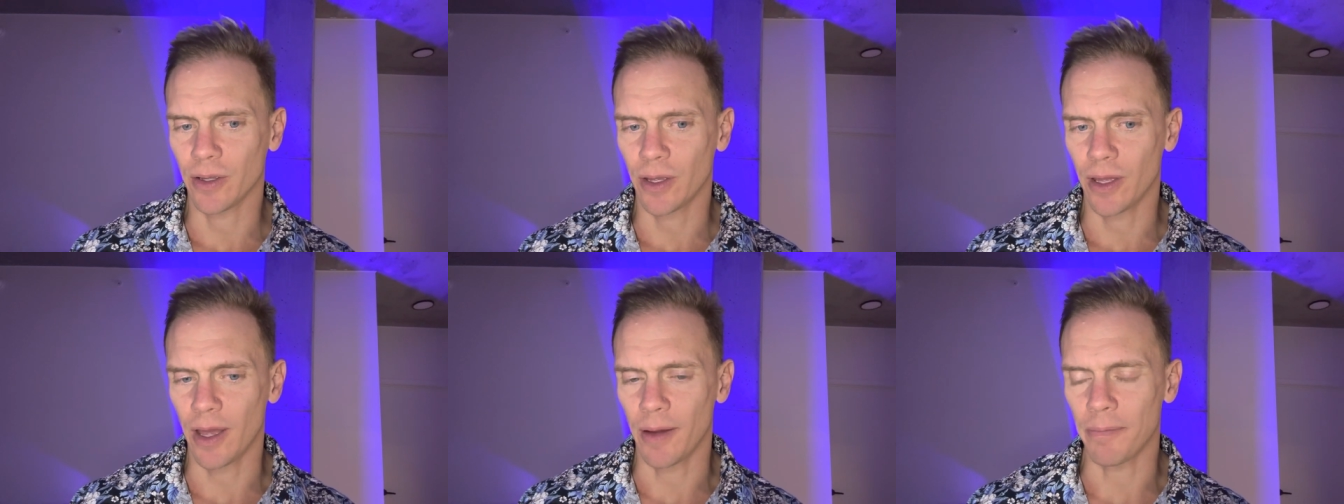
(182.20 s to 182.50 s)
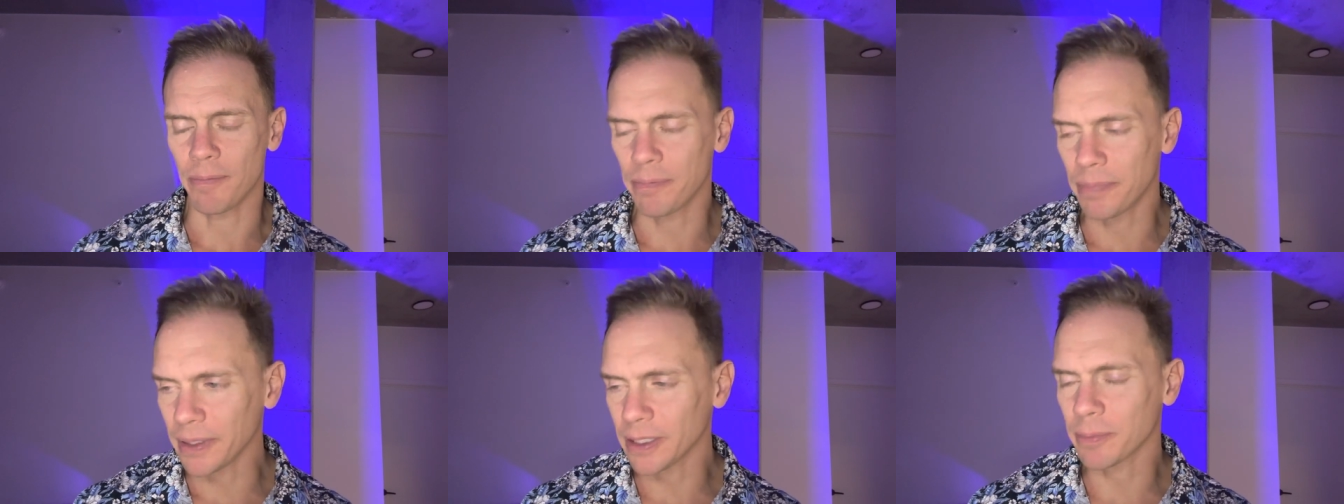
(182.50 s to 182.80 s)
a
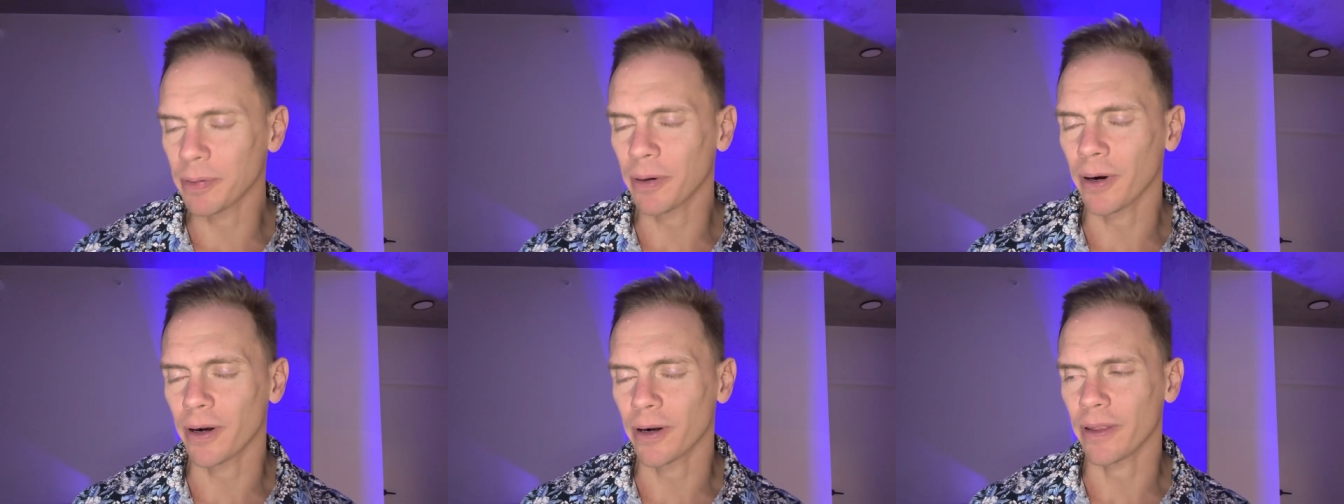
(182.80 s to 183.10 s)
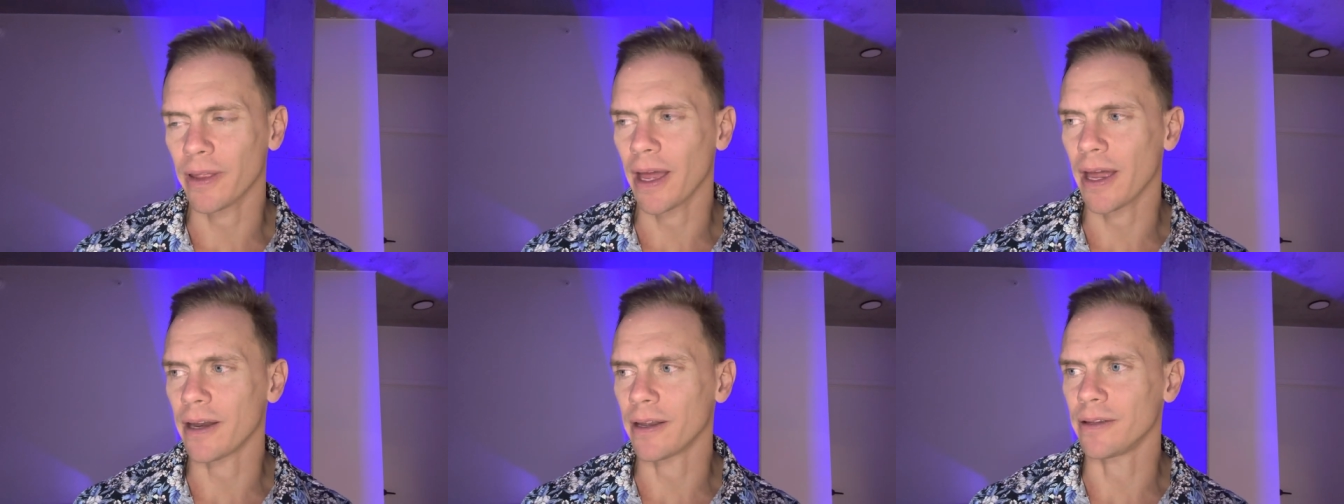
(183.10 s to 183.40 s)
big part of
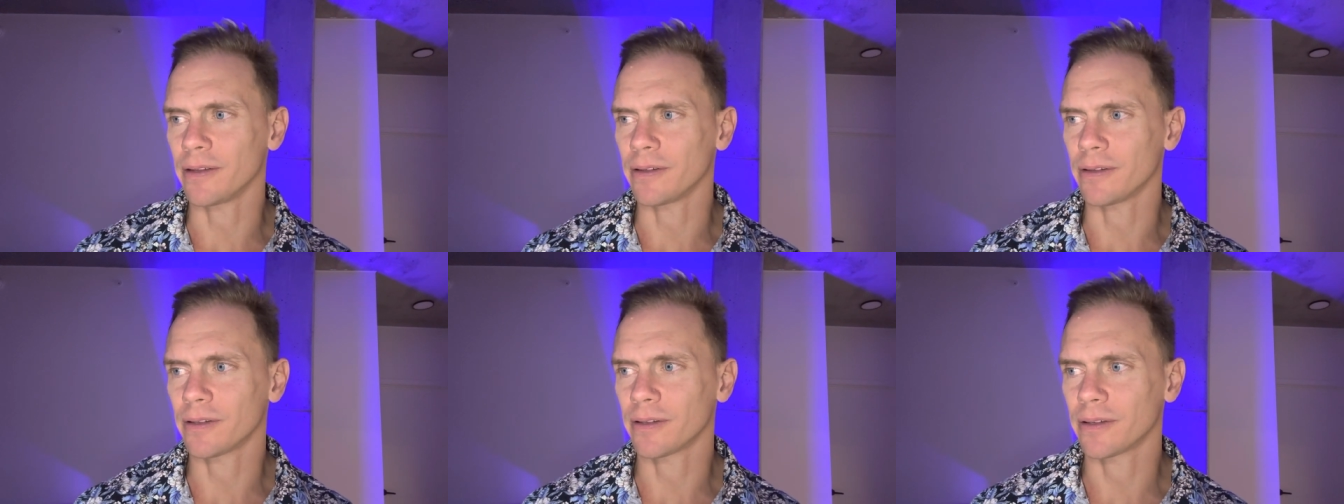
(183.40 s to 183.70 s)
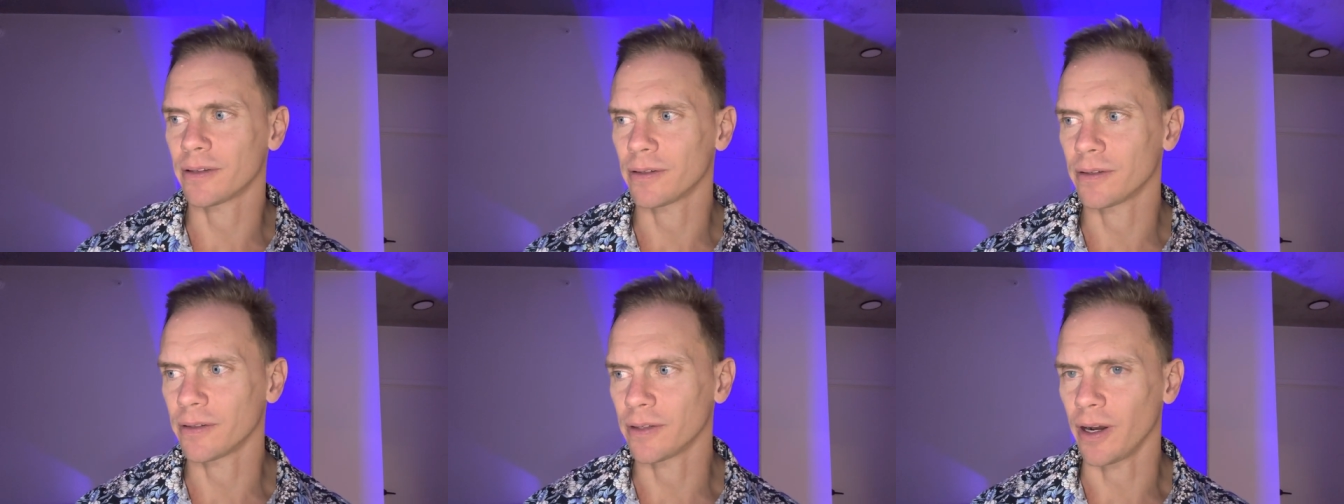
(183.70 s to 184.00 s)
that
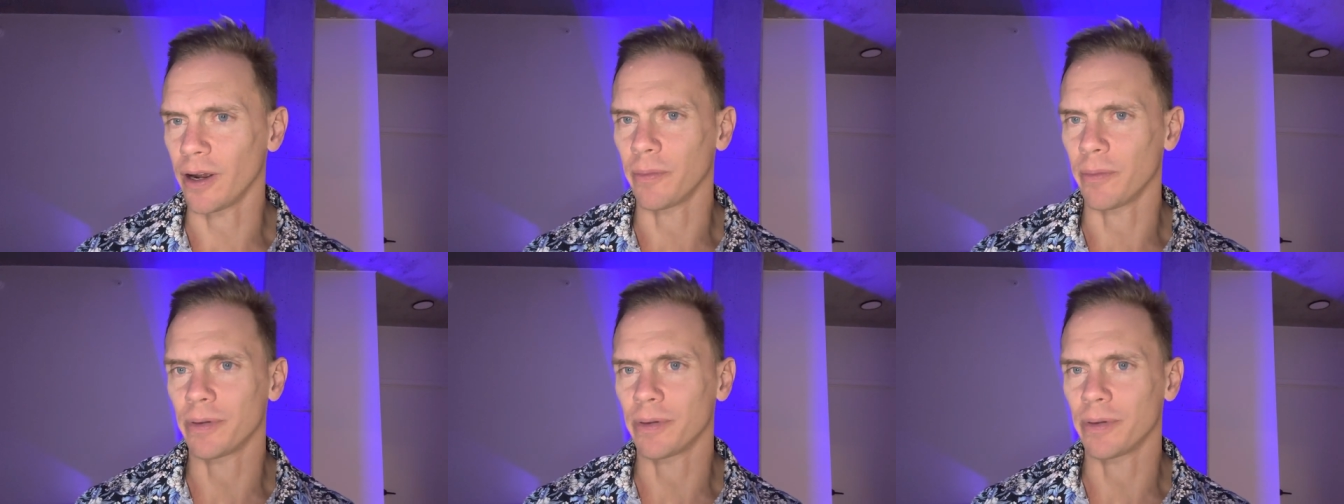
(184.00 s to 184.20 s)
is, you know,